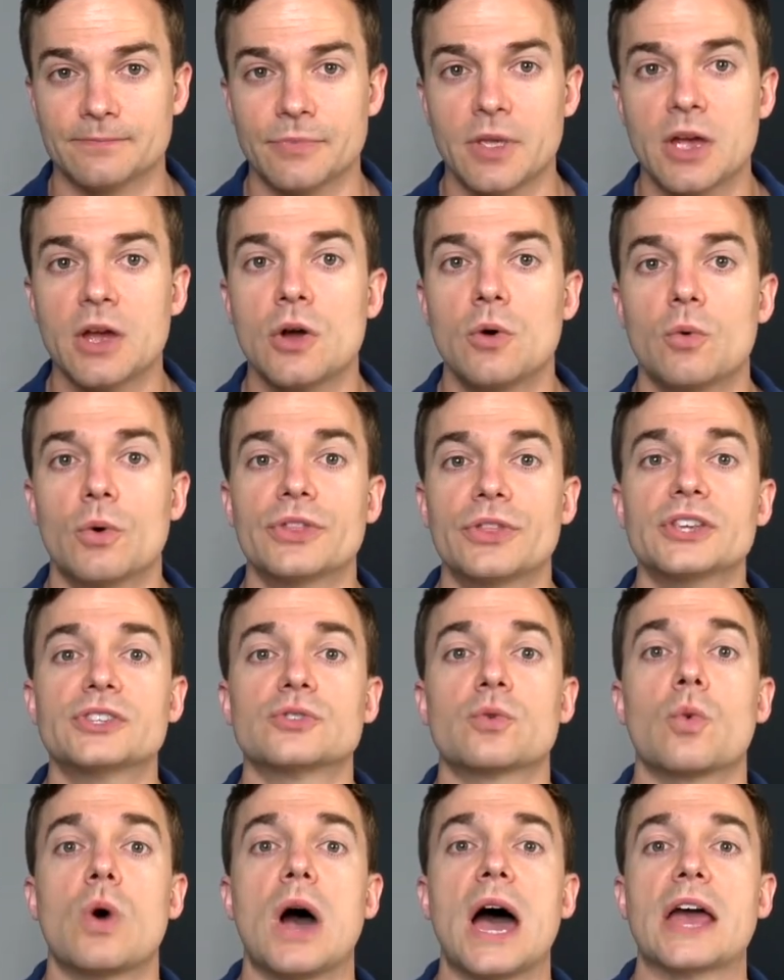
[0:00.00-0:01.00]
What this
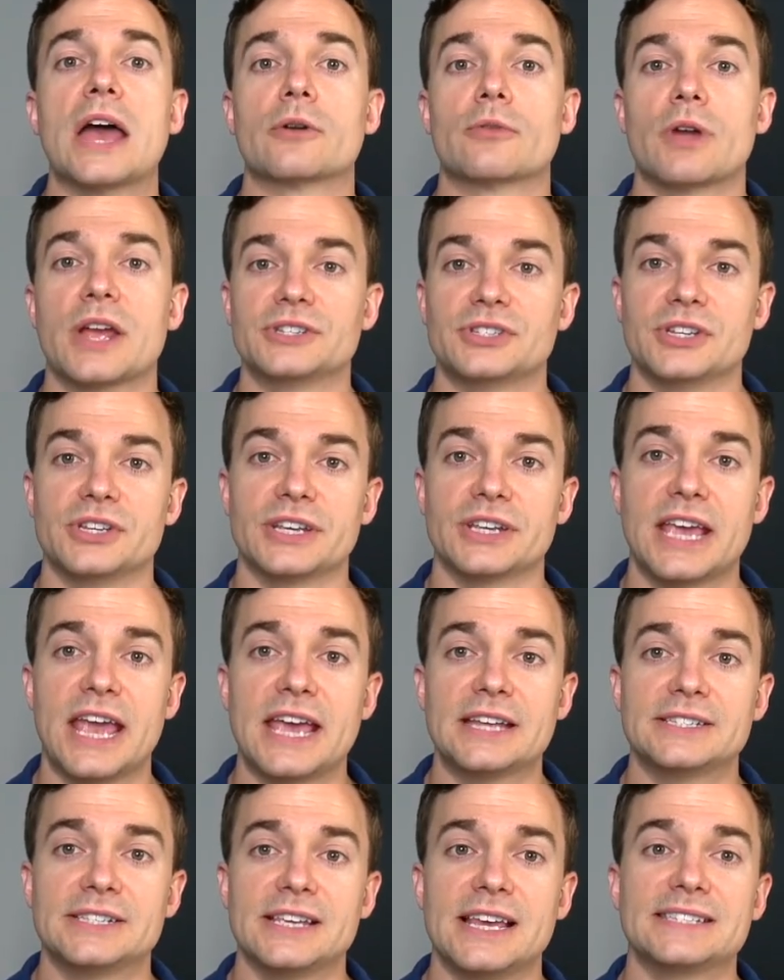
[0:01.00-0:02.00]
wide range
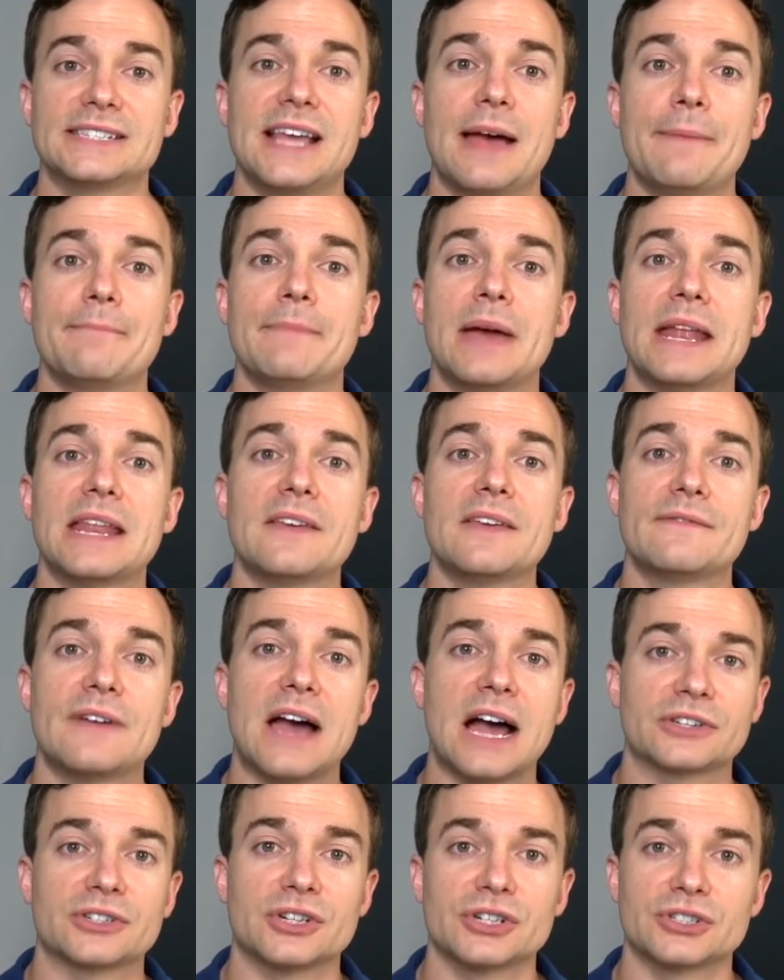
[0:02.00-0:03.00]
indicates is that many
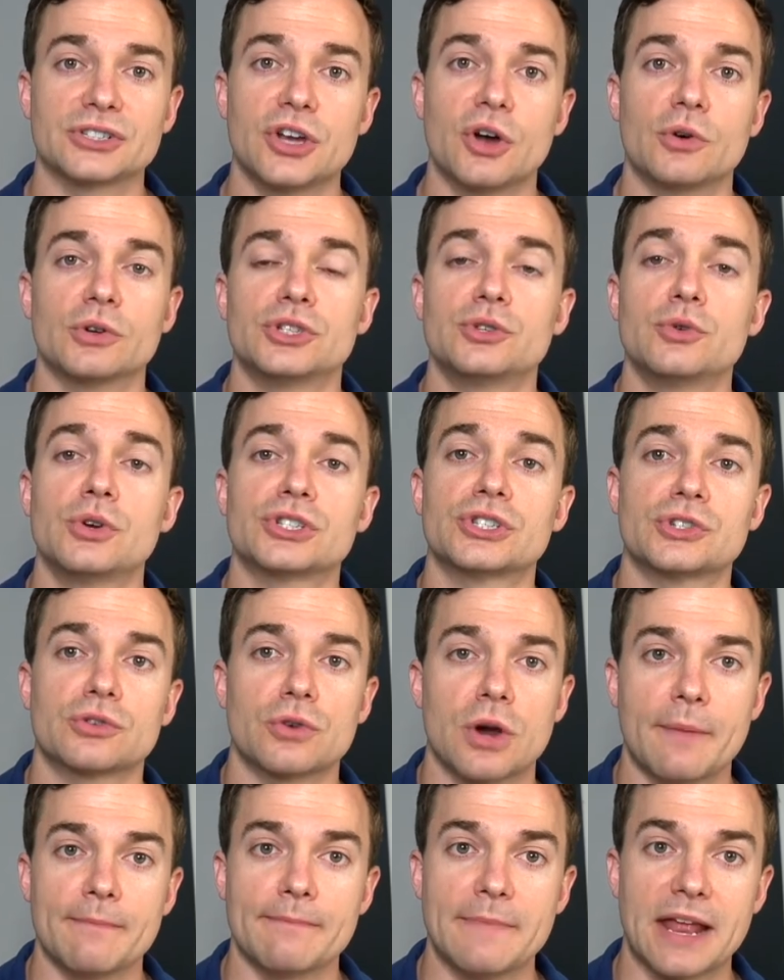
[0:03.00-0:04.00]
factors go into a
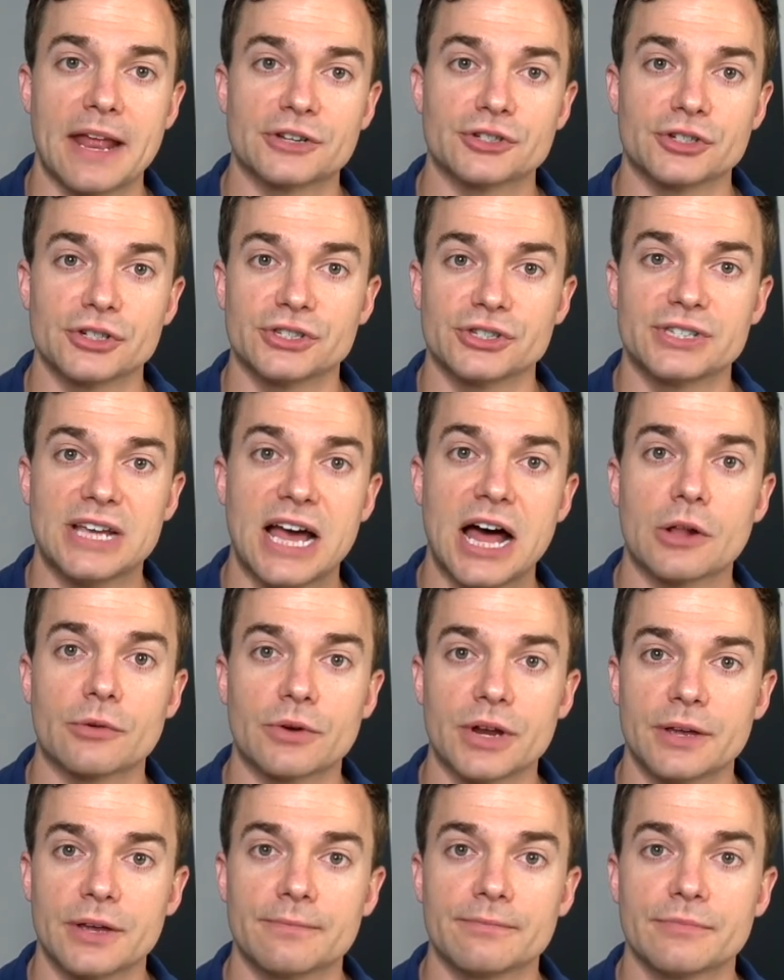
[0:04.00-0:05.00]
Scrum manager's
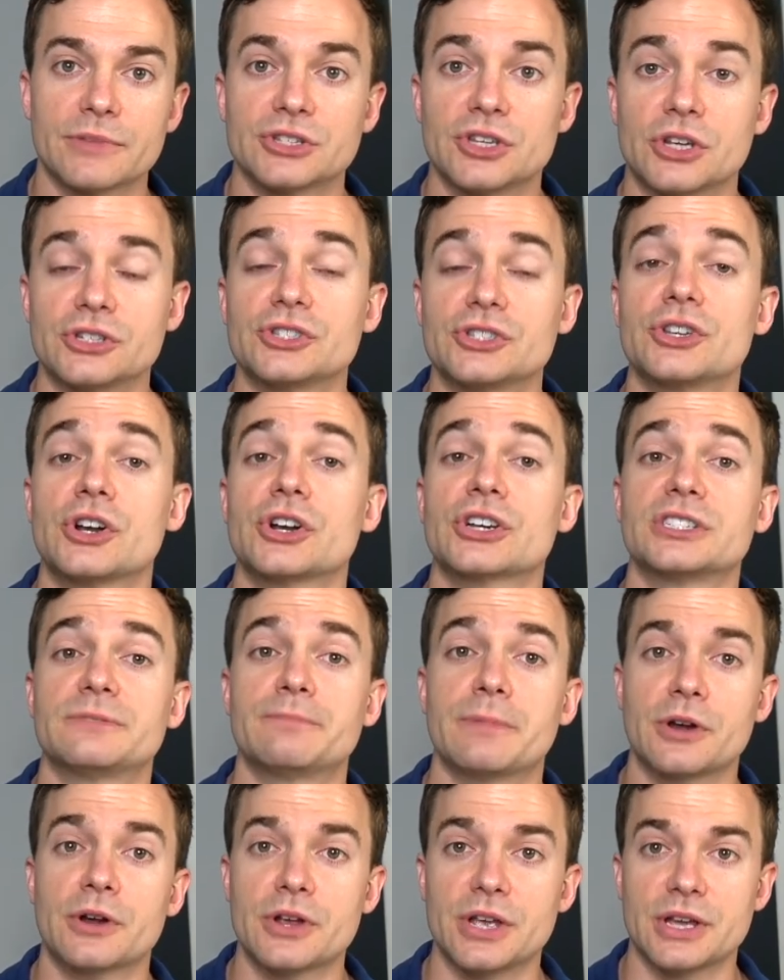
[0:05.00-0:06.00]
salary, such as their
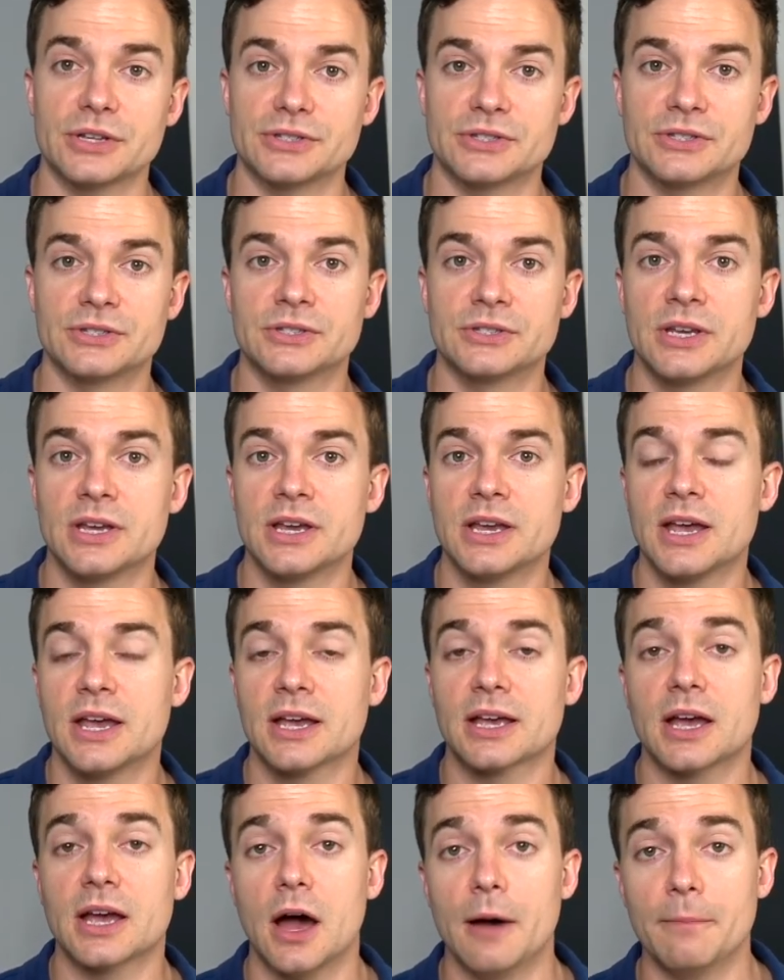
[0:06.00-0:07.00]
experience,
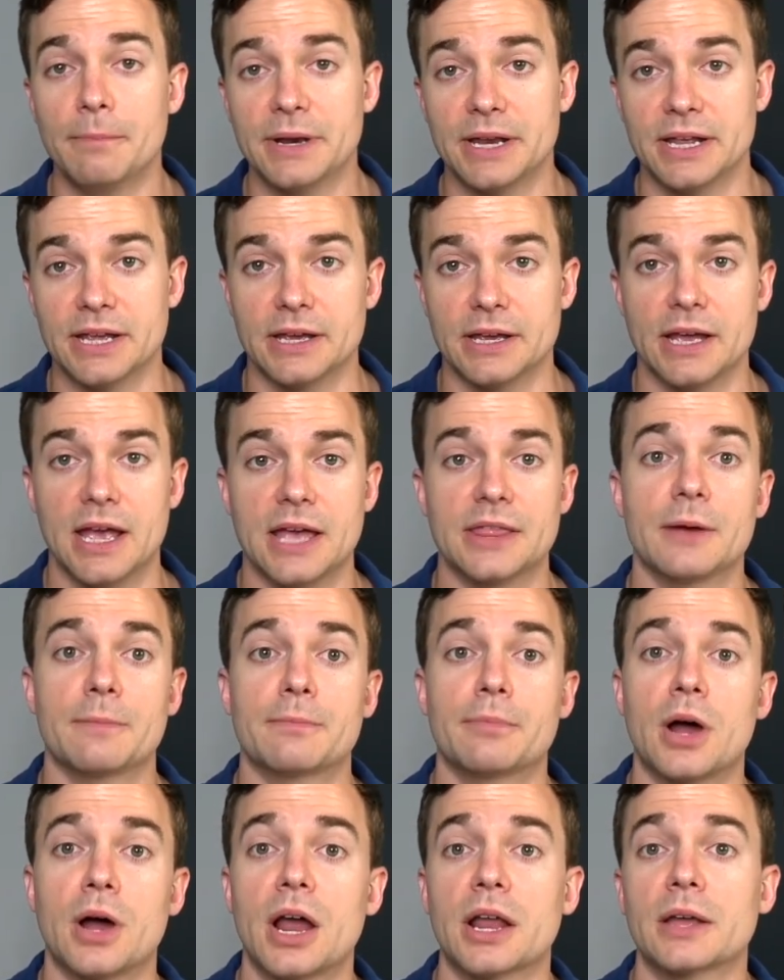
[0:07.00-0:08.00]
company, and the
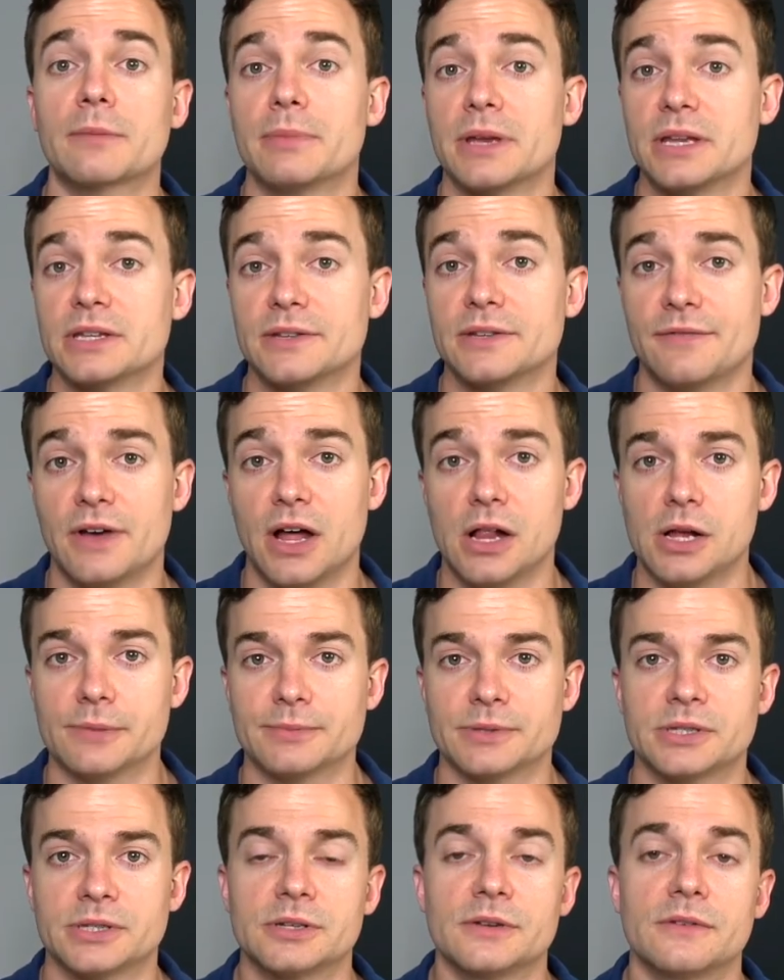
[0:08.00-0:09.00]
product being
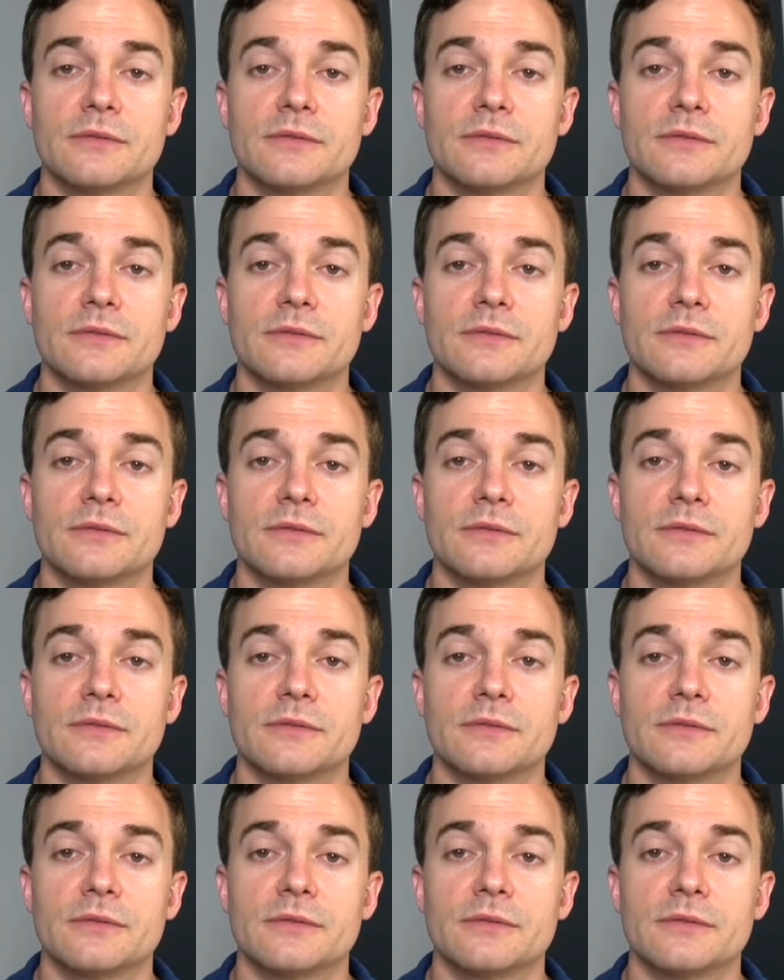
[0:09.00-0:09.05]
developed.